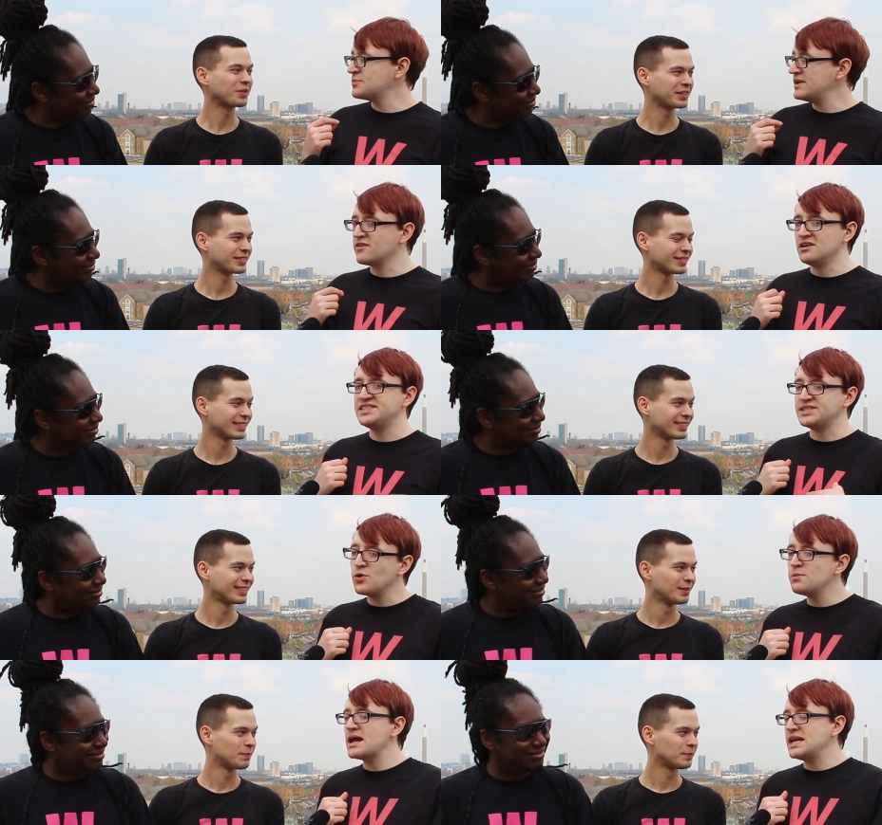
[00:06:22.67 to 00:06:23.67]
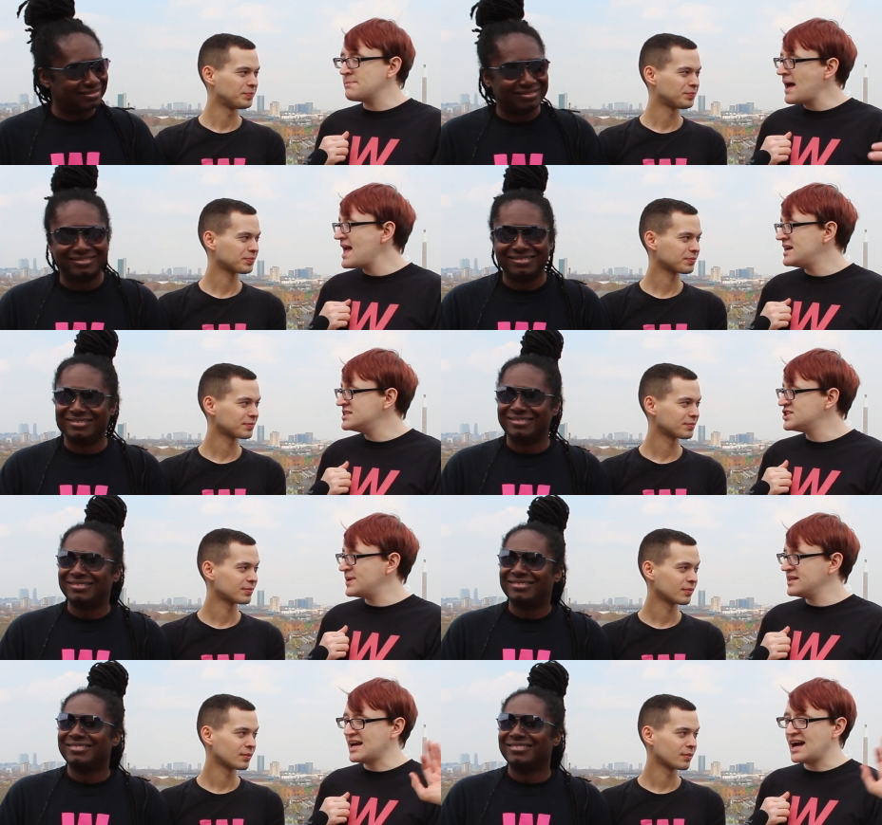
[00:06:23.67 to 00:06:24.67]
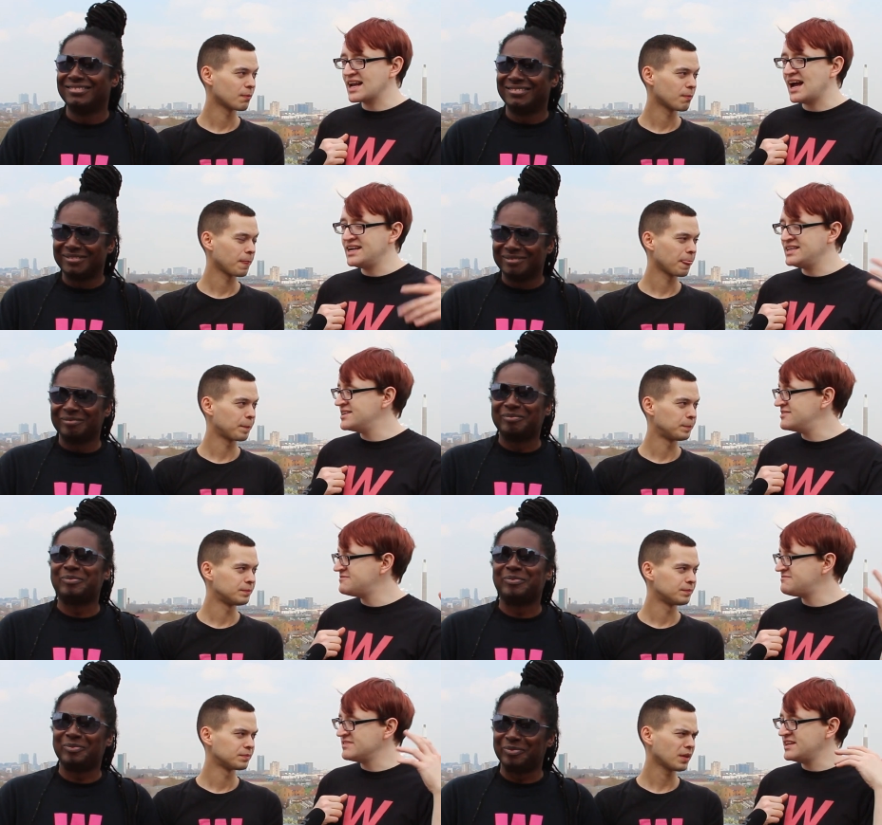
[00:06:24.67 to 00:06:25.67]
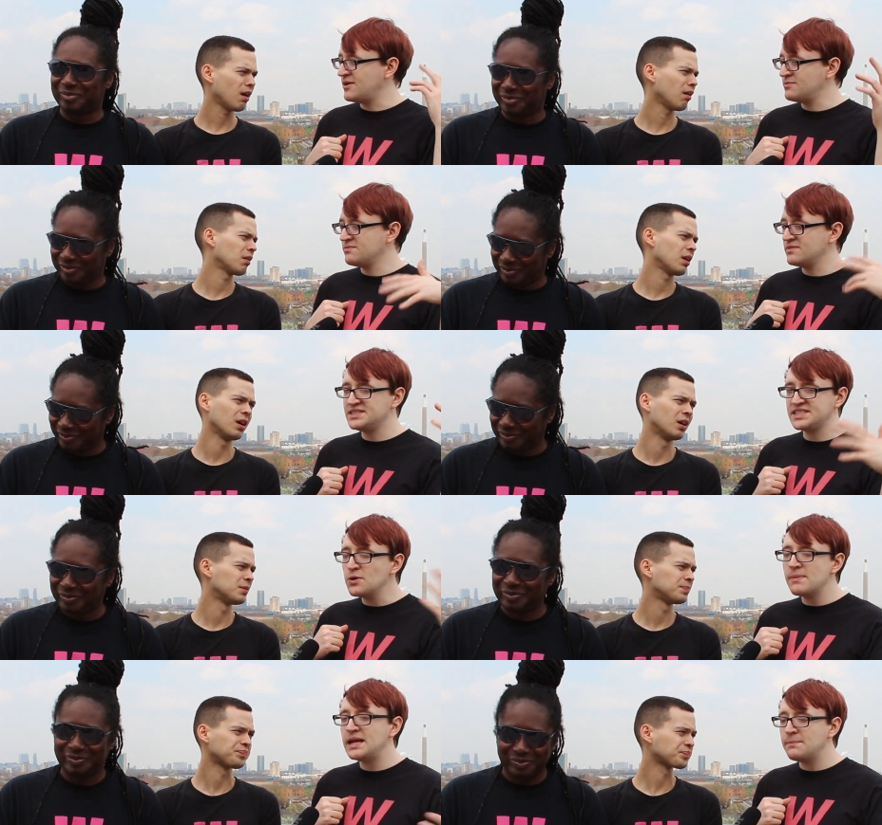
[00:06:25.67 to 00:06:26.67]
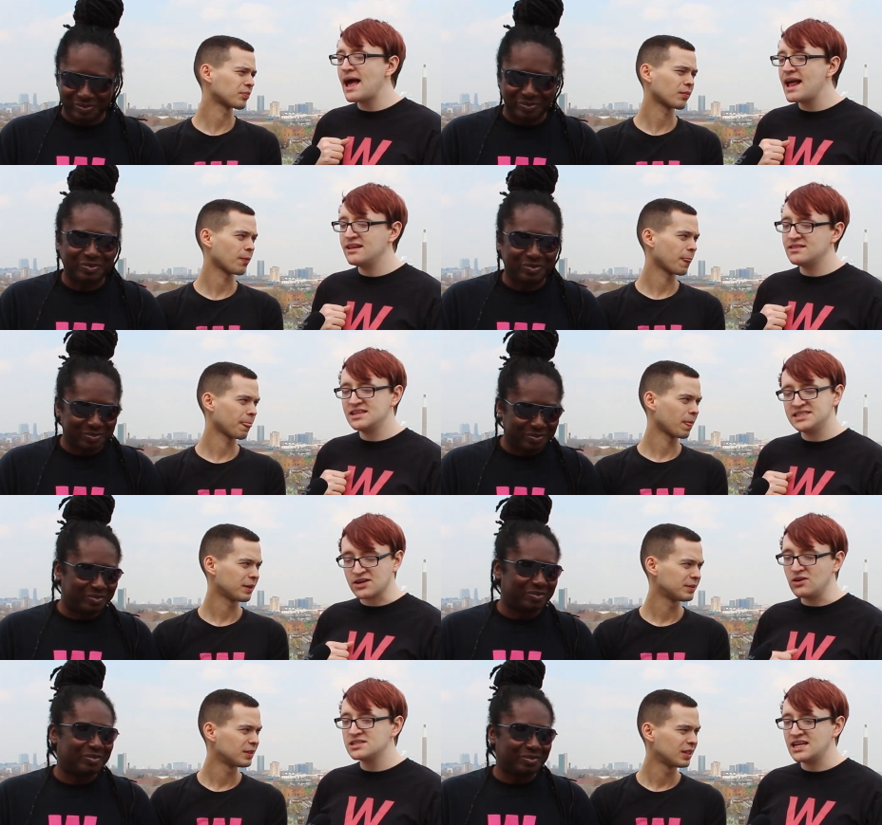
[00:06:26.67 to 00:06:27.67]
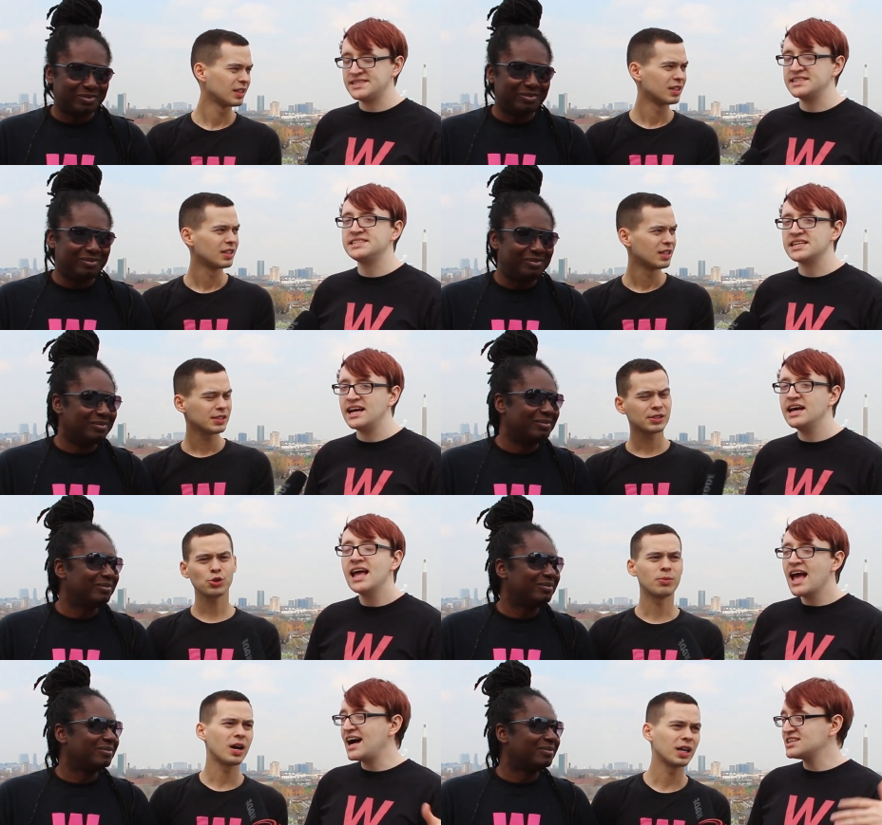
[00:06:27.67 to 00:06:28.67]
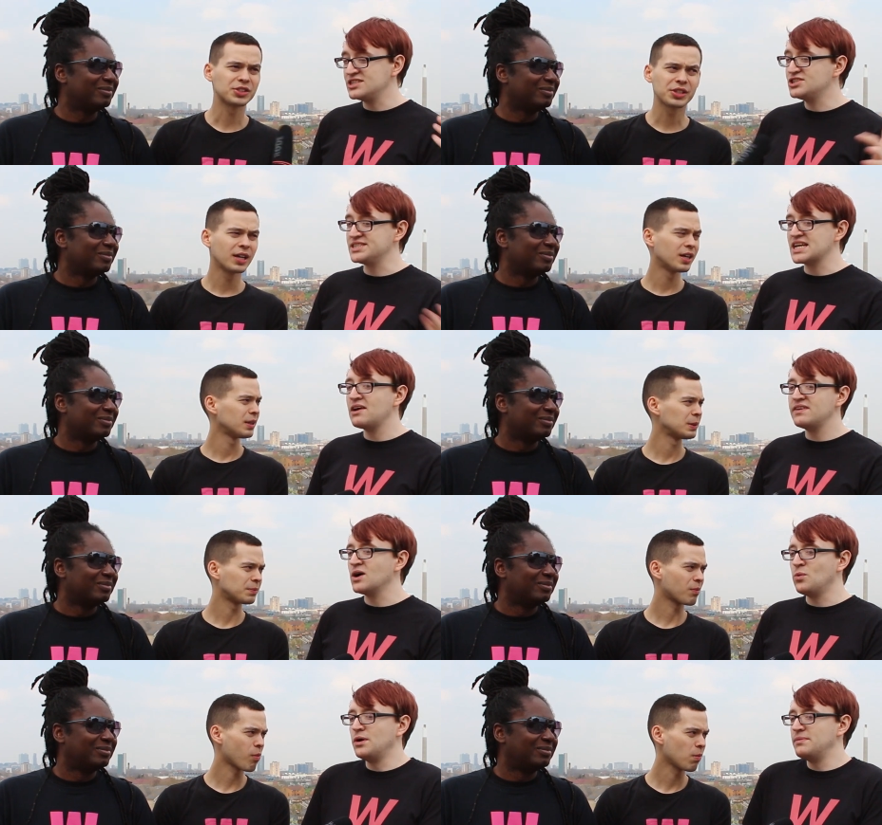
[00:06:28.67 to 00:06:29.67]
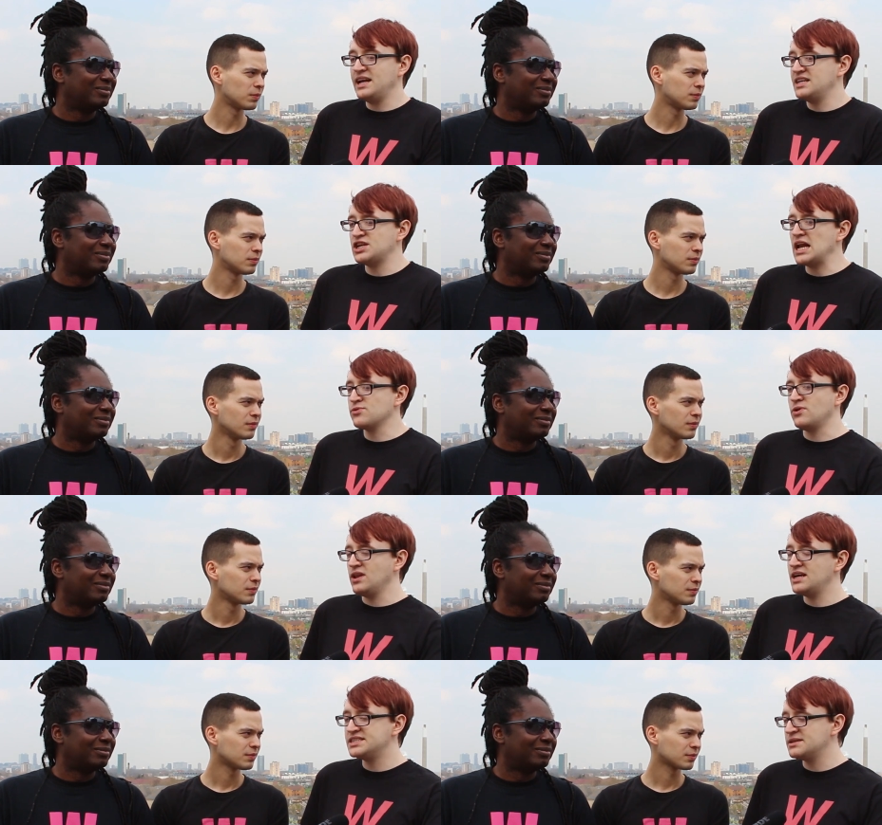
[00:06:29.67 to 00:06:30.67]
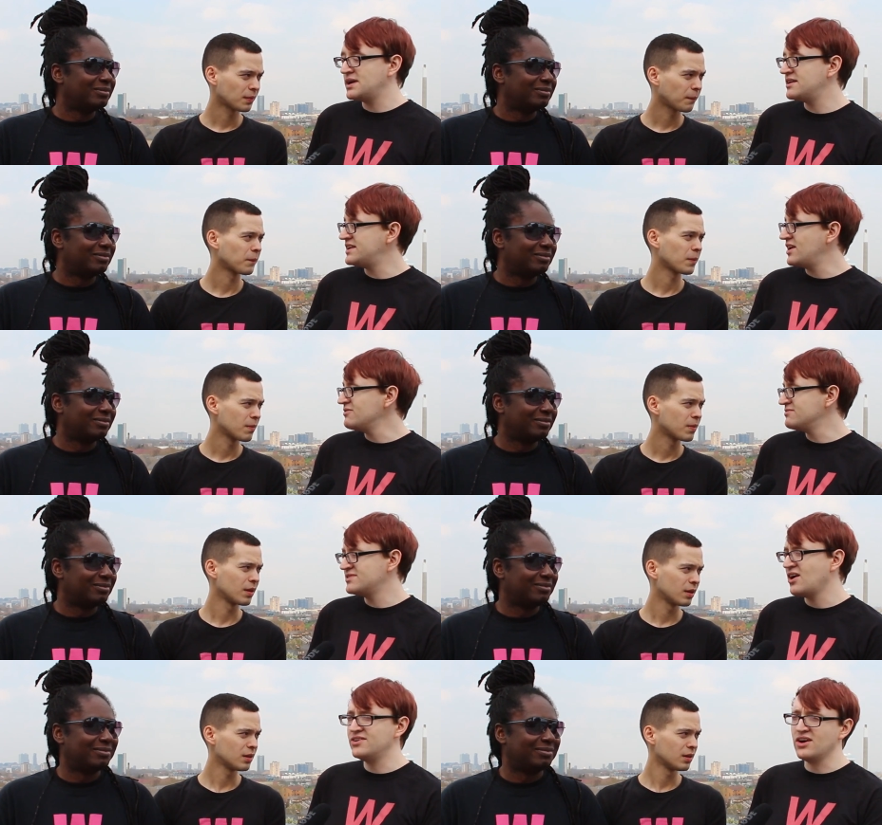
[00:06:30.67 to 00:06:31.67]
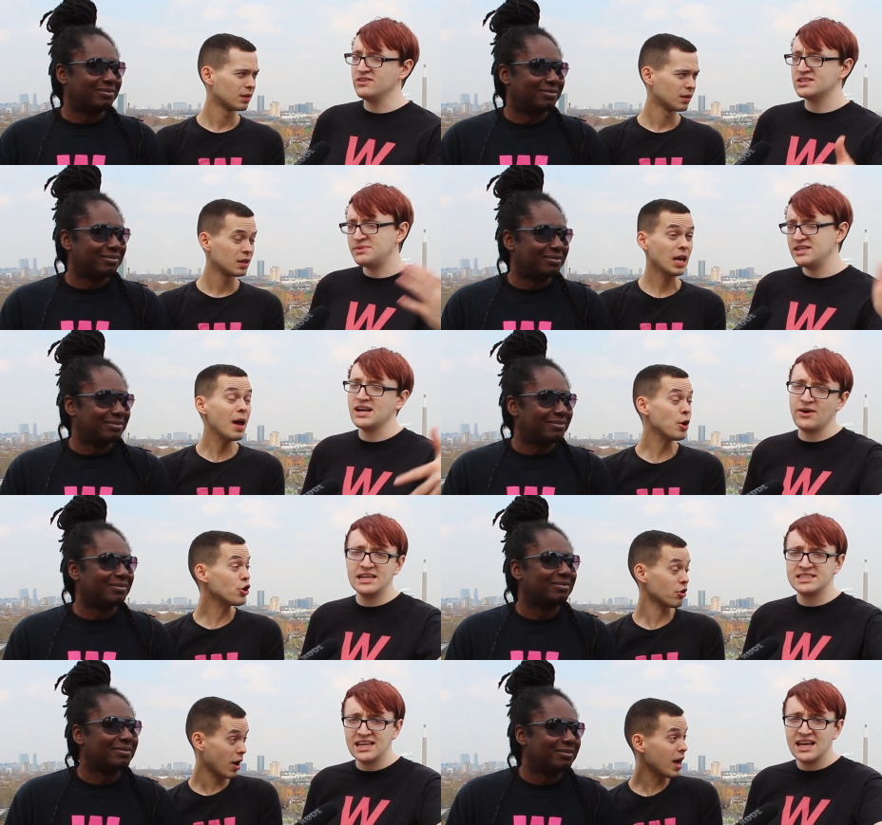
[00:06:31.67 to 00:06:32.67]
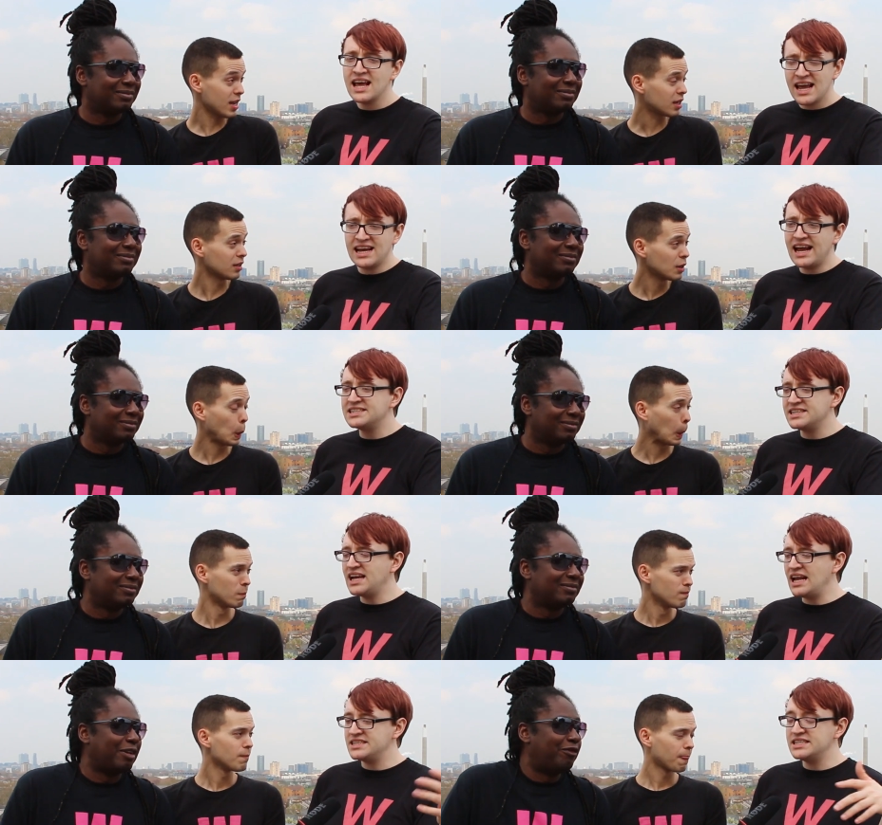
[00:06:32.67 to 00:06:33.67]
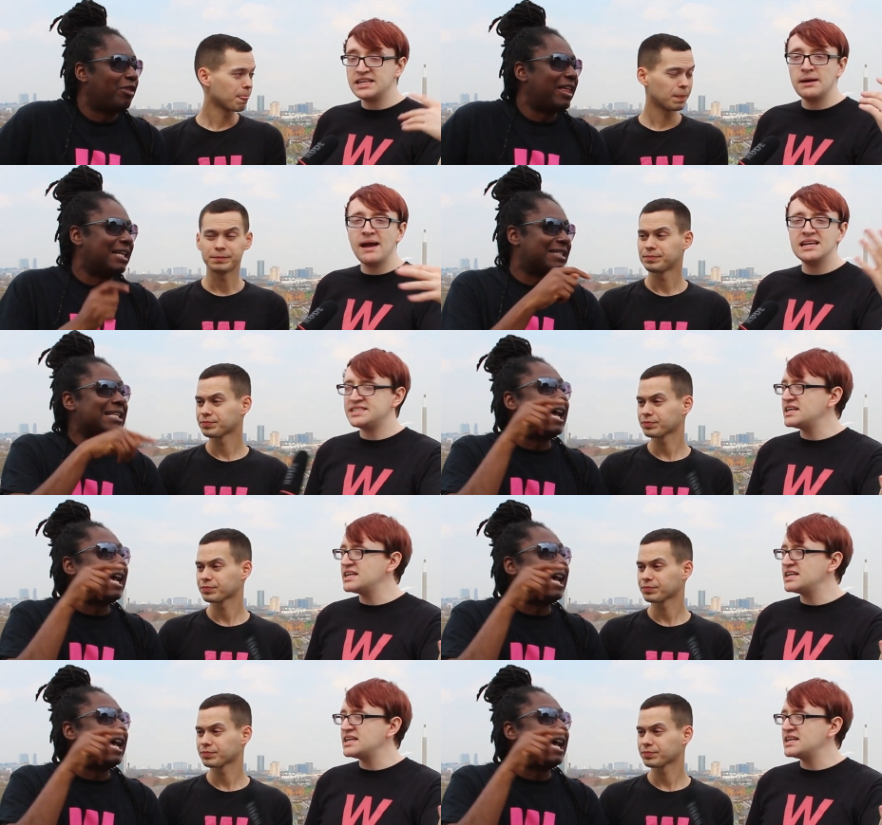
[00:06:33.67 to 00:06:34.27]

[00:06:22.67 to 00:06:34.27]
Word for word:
Speaker 1: we've got so many men doing that kind of, you know, oh, yeah. so many men in this contest this year. It's too much. Actually, just having a woman in general is a bit of a not a novelty, but yeah, you know, no, it, you're right. It is. It, it, it, it, makes